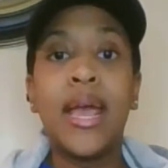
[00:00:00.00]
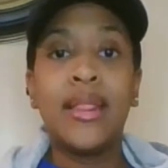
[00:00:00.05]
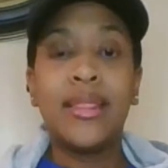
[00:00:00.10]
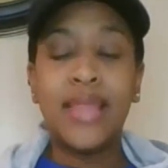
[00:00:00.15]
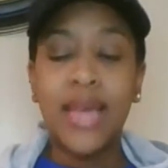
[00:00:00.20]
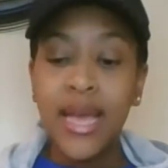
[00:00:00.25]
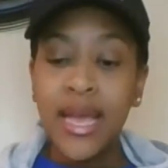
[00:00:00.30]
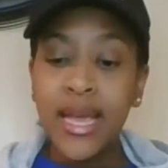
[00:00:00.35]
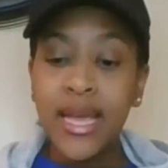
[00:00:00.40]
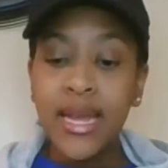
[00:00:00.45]

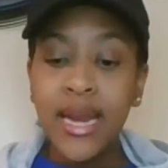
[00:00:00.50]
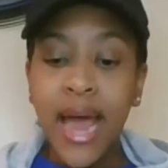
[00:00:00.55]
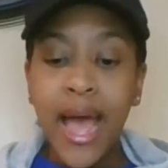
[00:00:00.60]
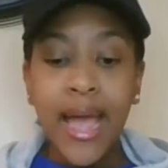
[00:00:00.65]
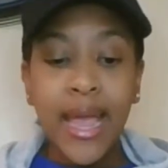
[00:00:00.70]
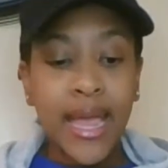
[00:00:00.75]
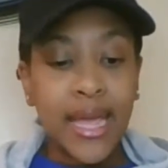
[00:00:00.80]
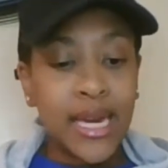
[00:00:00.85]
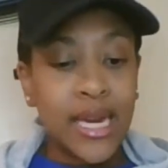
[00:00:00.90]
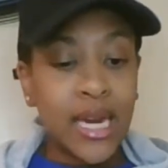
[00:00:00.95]
Then
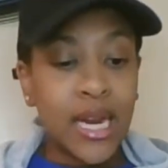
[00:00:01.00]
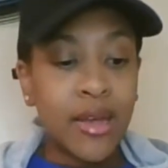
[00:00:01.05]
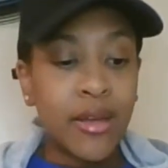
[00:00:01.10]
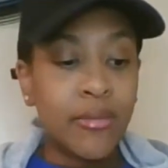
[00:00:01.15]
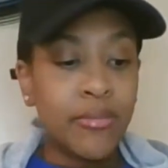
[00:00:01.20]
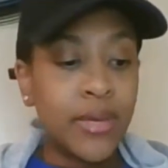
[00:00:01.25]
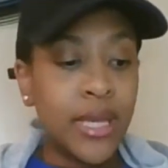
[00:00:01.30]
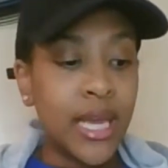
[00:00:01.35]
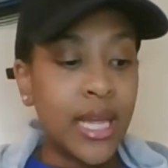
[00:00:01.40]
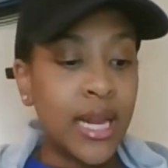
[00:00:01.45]
I ended
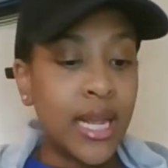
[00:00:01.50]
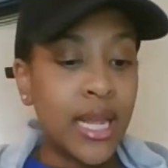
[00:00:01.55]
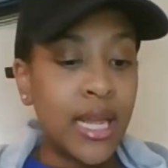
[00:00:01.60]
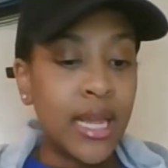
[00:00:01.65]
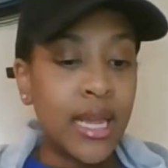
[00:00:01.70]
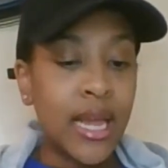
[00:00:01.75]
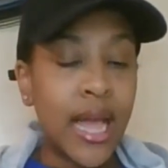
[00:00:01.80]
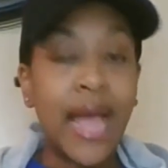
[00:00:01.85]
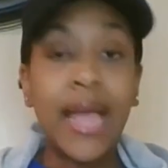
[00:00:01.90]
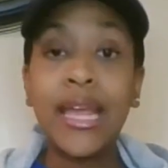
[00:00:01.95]

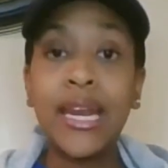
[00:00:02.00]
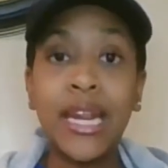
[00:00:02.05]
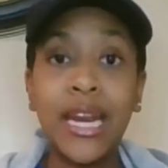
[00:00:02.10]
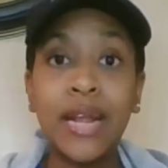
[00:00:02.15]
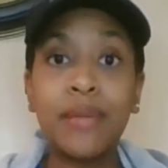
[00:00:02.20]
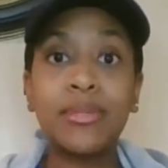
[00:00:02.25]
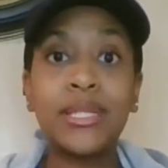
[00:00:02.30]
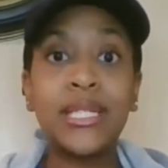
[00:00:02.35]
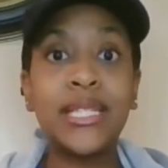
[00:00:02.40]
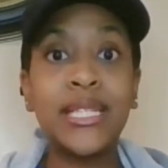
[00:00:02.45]

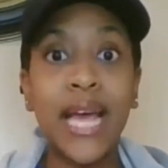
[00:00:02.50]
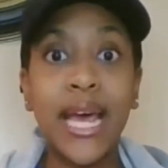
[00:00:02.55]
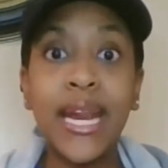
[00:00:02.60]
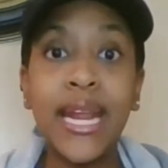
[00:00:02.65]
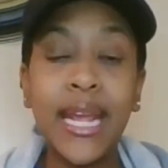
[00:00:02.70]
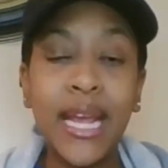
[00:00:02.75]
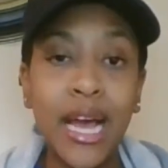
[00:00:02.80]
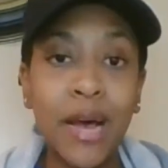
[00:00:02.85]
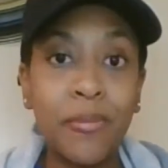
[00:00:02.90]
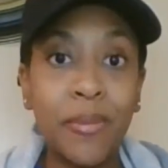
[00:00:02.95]
up
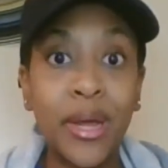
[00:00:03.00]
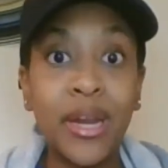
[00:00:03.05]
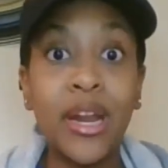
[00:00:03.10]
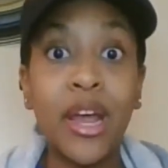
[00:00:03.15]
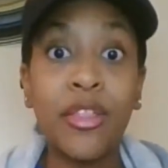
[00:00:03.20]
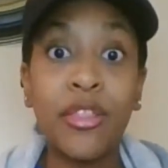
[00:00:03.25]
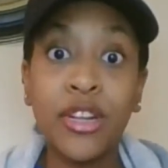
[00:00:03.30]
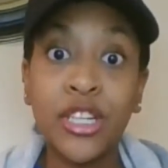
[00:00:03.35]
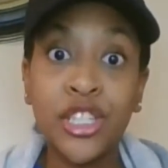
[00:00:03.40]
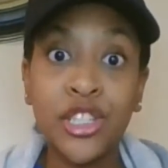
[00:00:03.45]
setting up
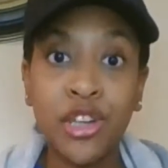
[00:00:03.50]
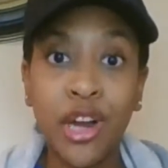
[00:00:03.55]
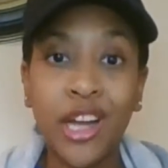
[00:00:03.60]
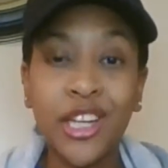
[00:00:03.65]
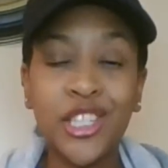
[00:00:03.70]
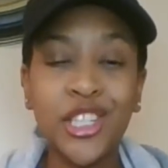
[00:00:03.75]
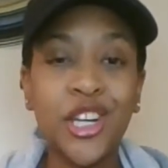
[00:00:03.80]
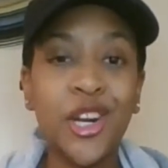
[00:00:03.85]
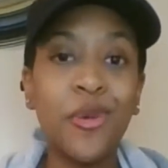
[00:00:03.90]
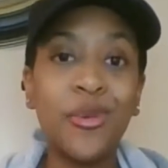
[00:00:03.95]
another
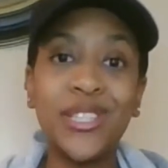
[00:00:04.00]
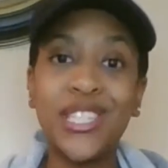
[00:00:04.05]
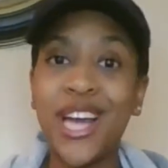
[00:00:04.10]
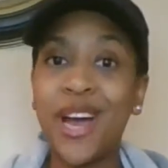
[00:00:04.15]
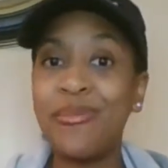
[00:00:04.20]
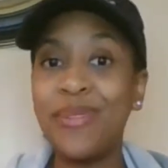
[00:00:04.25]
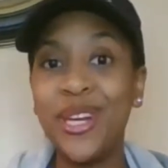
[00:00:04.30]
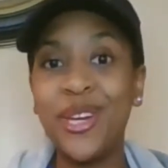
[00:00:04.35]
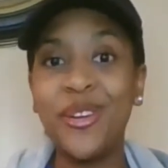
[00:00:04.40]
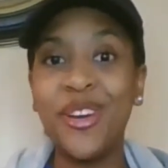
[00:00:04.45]
structure, which
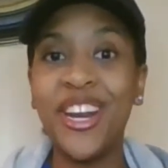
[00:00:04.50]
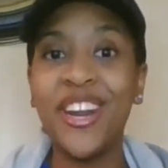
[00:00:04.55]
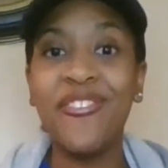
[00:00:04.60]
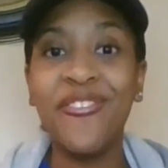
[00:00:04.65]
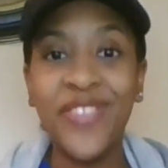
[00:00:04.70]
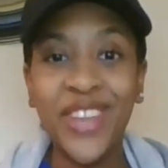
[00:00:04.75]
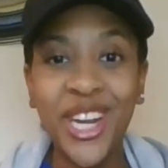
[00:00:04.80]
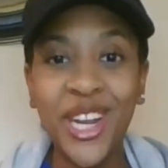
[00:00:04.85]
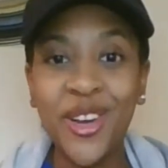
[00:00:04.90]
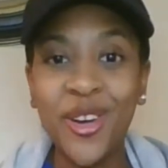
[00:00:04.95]
I'll be doing a
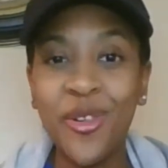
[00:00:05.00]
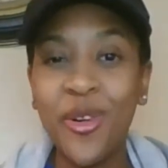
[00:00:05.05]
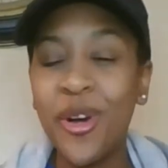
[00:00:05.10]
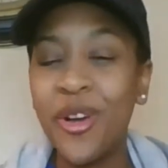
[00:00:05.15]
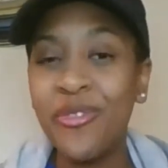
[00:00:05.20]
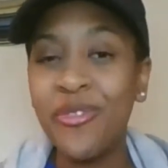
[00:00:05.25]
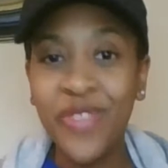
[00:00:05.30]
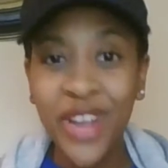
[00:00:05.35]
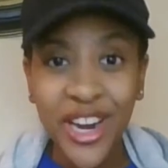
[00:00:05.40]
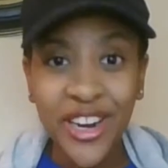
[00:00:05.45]
video
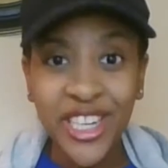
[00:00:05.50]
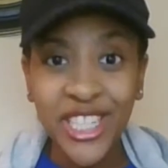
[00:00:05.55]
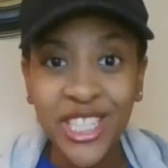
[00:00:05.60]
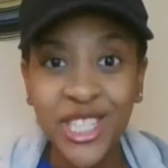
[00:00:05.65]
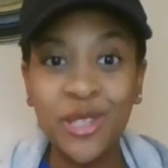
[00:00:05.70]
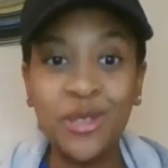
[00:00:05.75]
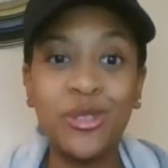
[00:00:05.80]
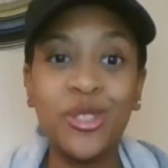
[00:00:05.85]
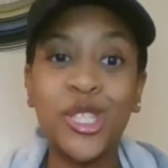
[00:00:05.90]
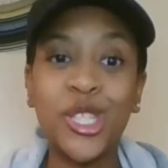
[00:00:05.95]
on very
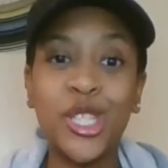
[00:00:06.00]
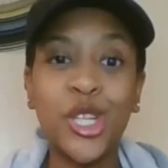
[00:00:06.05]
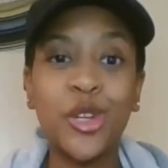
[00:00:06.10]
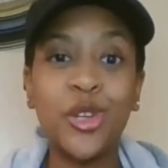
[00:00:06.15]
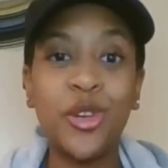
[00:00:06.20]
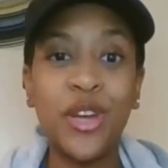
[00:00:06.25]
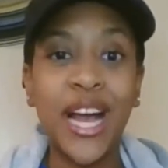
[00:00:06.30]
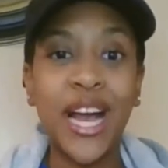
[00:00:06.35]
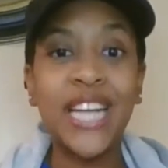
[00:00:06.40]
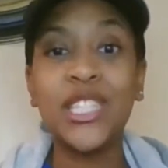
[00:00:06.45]
soon to show
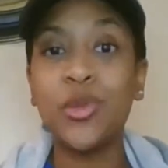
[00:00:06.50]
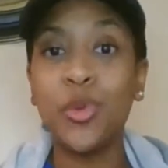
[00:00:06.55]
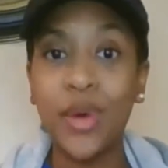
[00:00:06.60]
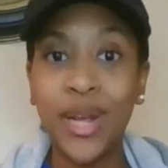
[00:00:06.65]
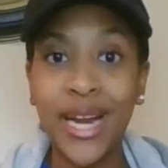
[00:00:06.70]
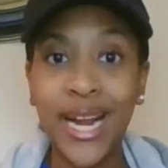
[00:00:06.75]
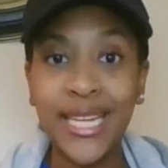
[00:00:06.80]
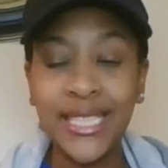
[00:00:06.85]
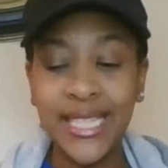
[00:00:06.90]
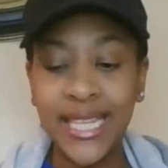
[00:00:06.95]
you guys
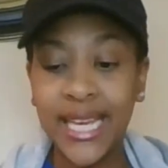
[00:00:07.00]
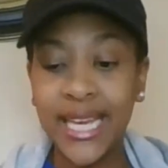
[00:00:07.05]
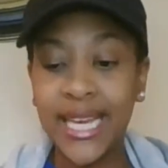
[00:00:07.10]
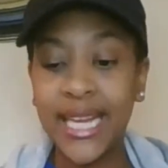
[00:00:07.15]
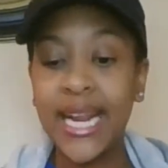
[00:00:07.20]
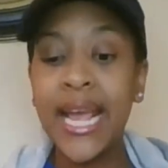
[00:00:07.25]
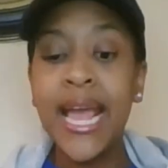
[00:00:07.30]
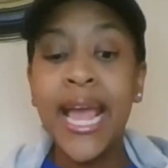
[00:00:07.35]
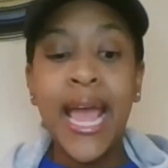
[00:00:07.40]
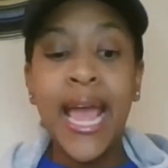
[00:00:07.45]
what I
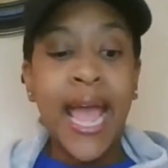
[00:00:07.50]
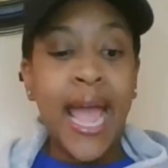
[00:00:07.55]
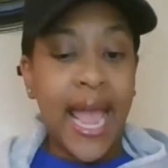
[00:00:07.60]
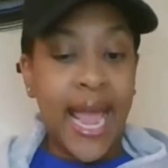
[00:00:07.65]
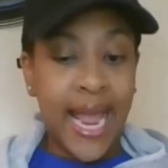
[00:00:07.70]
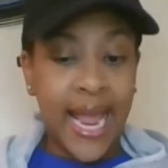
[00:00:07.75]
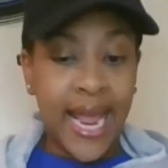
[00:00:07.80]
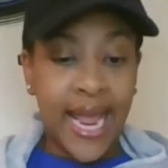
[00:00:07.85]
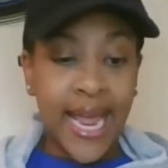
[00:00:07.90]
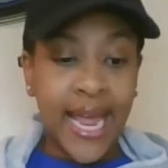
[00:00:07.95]
did.
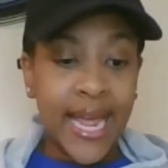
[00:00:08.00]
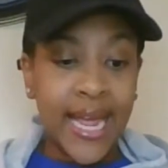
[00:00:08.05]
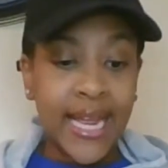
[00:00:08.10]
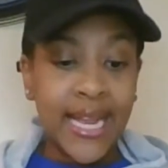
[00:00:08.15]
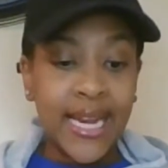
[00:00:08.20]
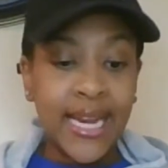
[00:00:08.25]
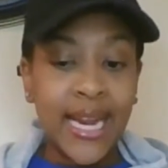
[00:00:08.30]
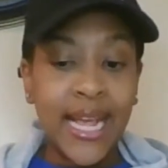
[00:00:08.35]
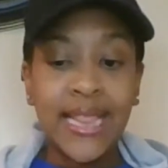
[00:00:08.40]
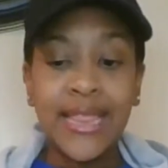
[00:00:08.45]

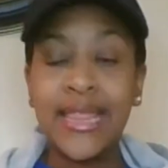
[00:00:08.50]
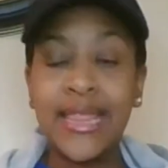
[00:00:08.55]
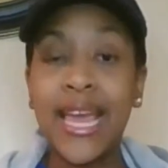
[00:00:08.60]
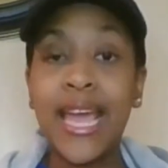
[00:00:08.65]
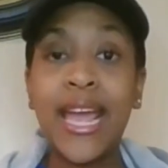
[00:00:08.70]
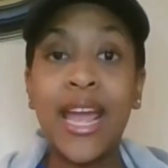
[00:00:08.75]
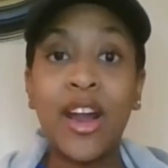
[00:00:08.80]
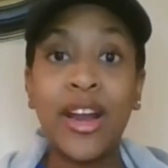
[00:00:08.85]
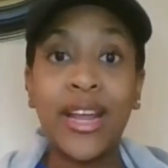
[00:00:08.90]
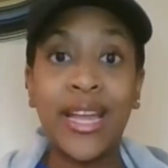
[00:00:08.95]
And
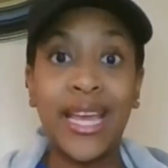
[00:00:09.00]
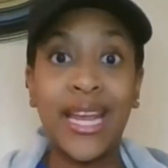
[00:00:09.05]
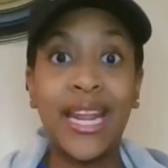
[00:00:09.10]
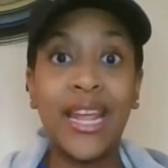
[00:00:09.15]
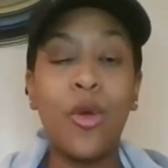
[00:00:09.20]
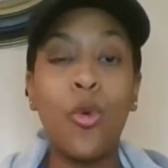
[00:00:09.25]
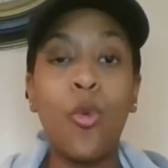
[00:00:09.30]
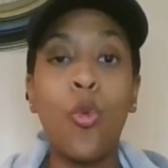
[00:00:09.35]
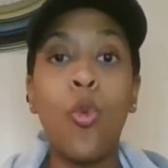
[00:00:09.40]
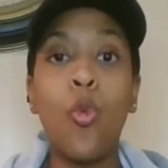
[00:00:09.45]
they are
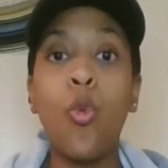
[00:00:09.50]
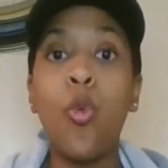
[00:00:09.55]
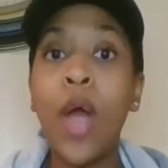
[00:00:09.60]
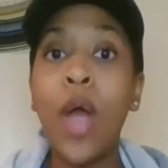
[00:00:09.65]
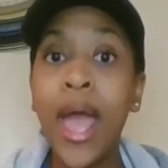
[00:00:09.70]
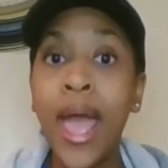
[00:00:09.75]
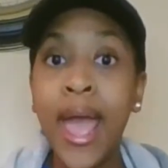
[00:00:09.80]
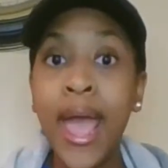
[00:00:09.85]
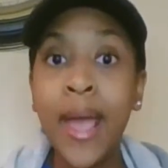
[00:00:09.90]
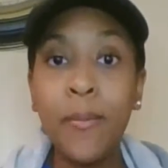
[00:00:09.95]
getting
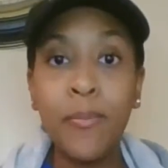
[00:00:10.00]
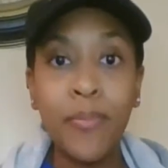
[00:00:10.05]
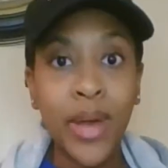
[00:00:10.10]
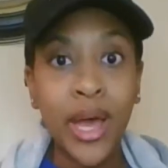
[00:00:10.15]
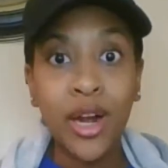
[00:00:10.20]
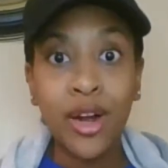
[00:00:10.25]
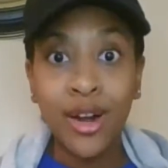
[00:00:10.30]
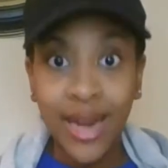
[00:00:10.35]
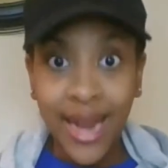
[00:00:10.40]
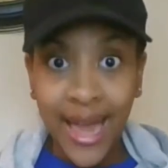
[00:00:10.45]
way
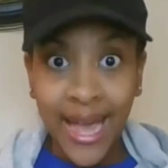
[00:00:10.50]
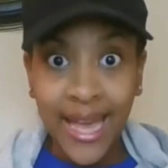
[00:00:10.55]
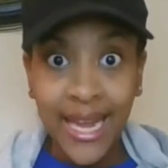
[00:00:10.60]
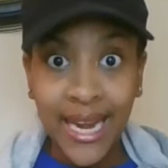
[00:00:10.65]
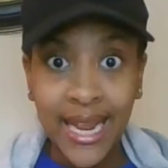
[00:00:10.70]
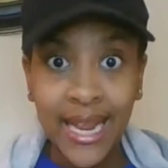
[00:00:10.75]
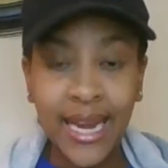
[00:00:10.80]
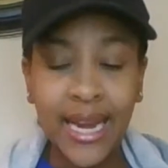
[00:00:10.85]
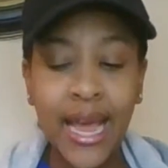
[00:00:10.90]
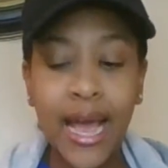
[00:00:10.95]
better
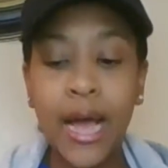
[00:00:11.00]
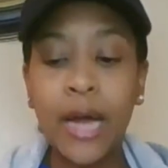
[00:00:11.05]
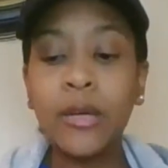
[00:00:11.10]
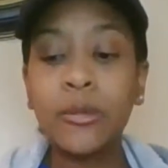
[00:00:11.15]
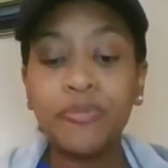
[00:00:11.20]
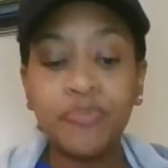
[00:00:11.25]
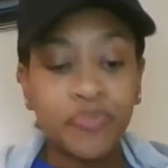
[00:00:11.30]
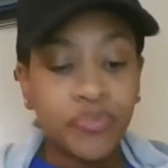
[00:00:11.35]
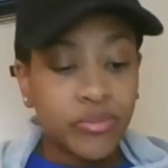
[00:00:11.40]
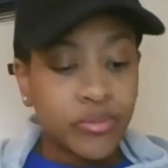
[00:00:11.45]
lighting now.